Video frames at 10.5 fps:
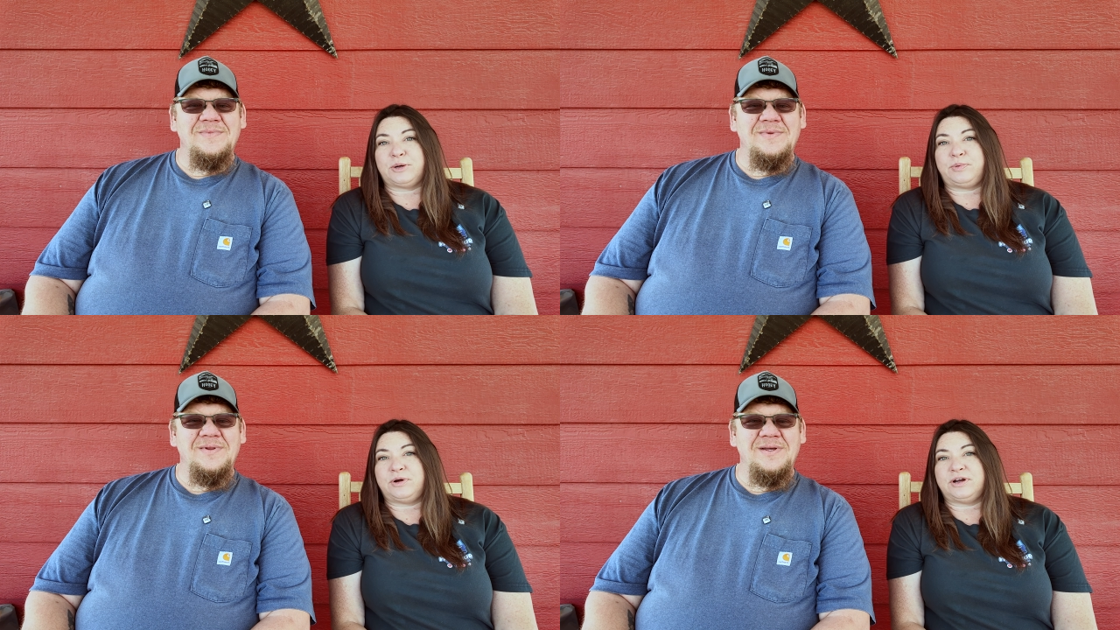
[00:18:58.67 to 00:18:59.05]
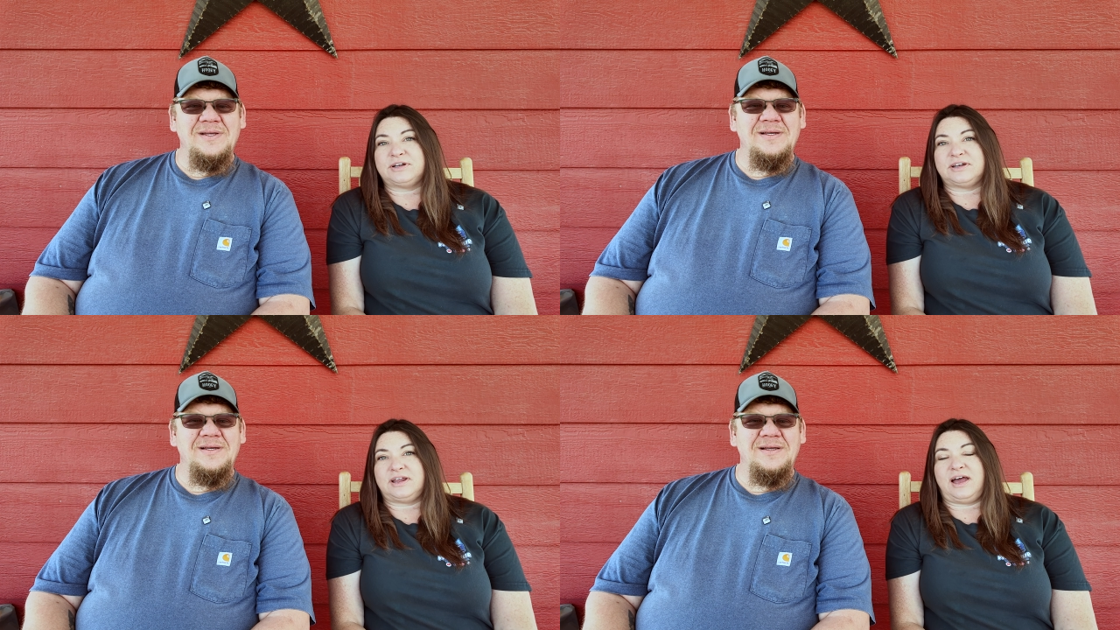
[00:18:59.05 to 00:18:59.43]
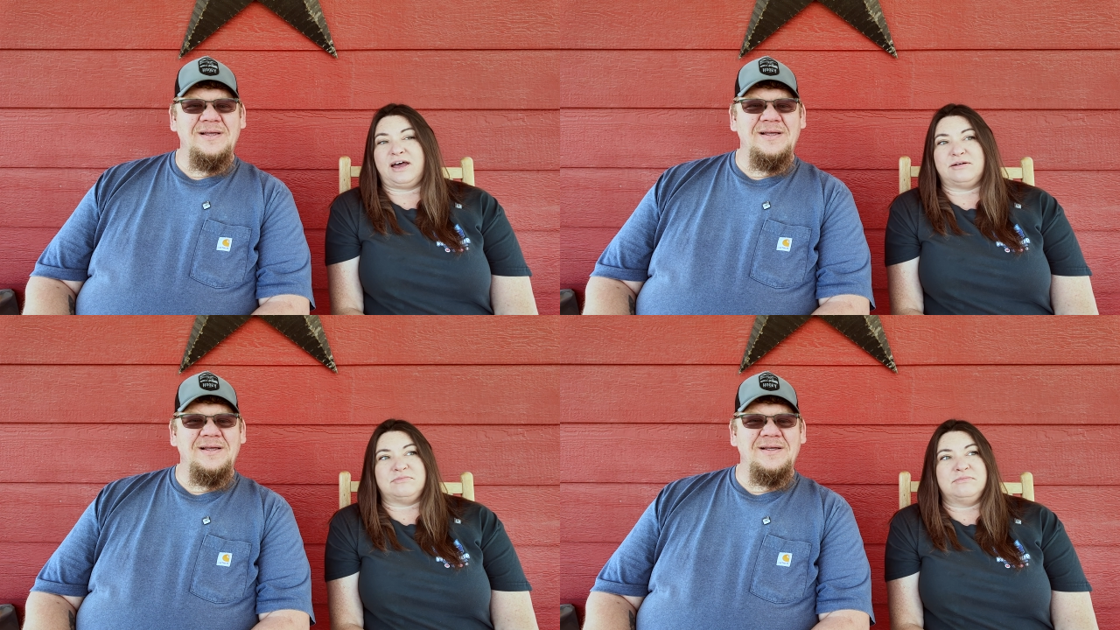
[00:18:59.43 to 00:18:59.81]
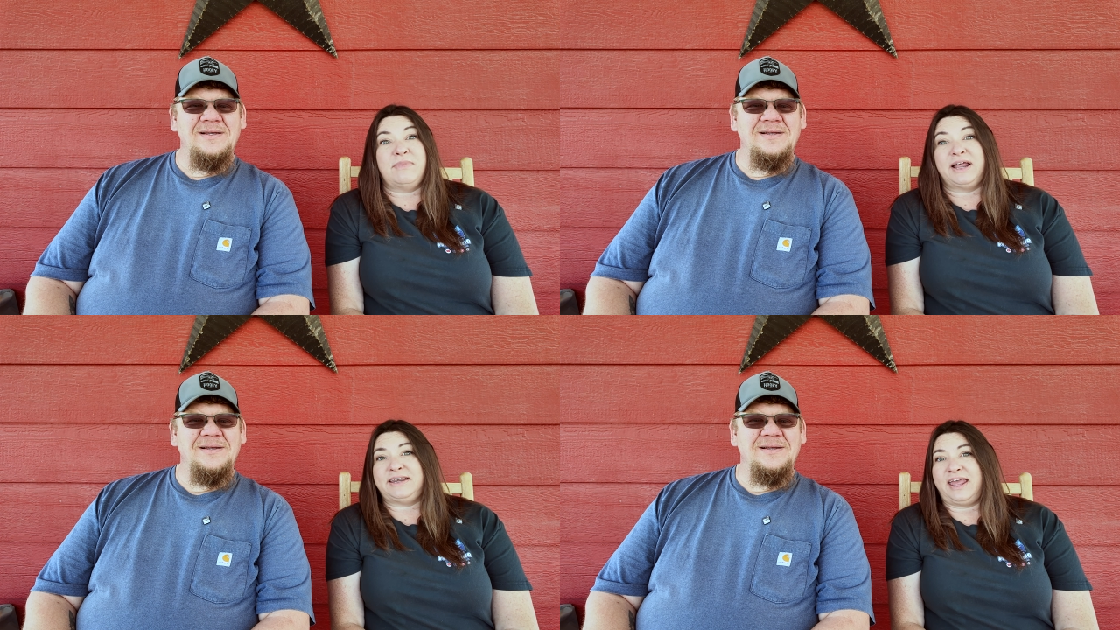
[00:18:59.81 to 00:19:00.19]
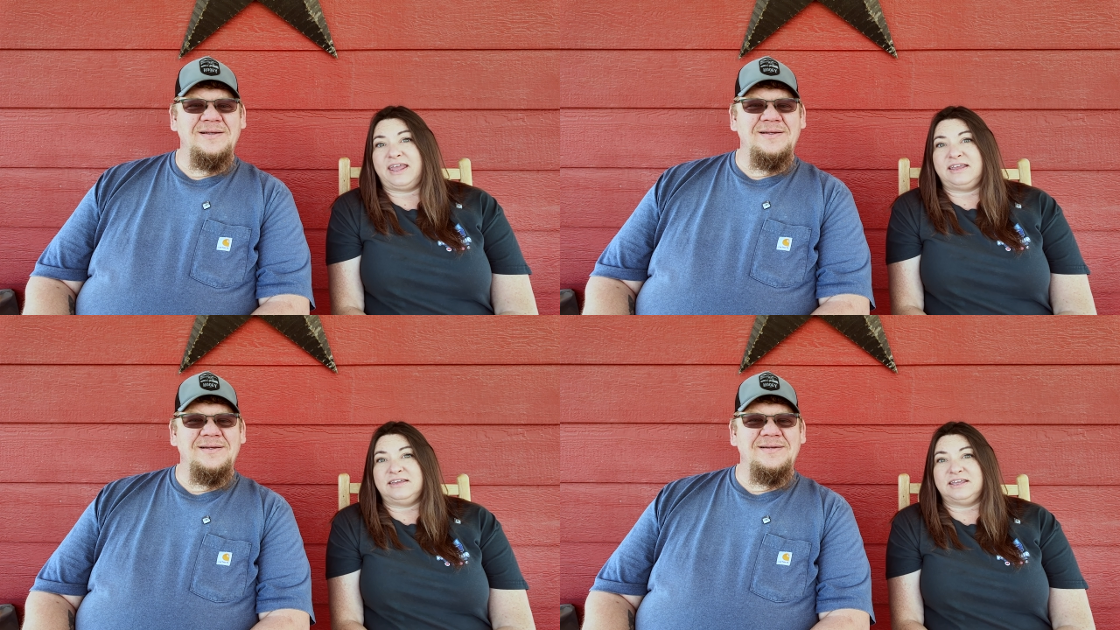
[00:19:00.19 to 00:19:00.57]
Speaker 1: airport um,
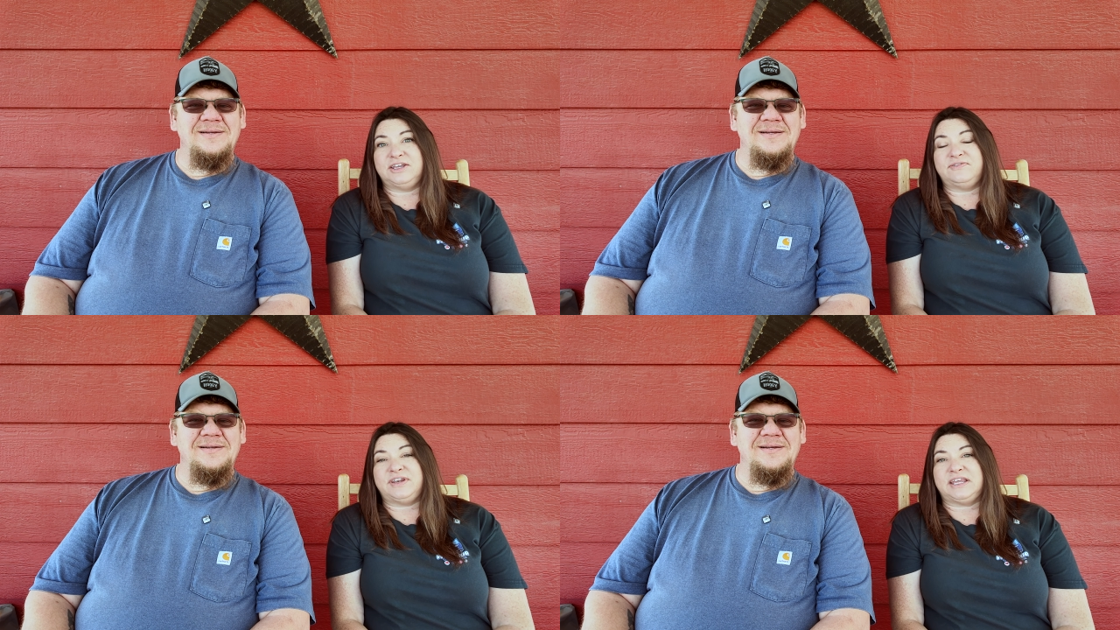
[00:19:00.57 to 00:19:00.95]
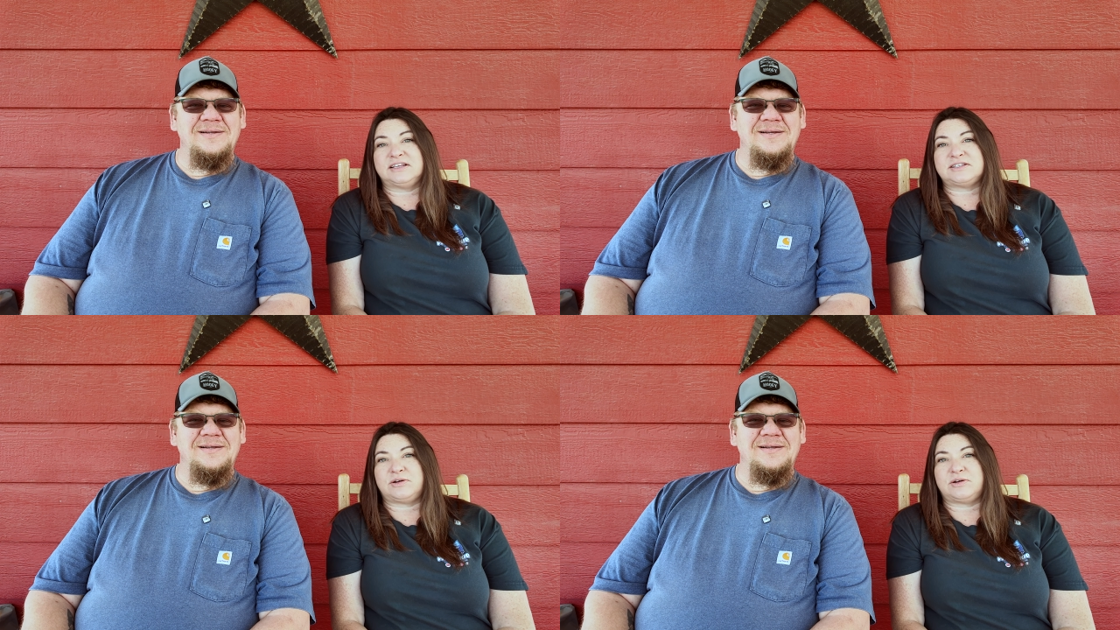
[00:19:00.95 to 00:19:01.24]
Monday evening,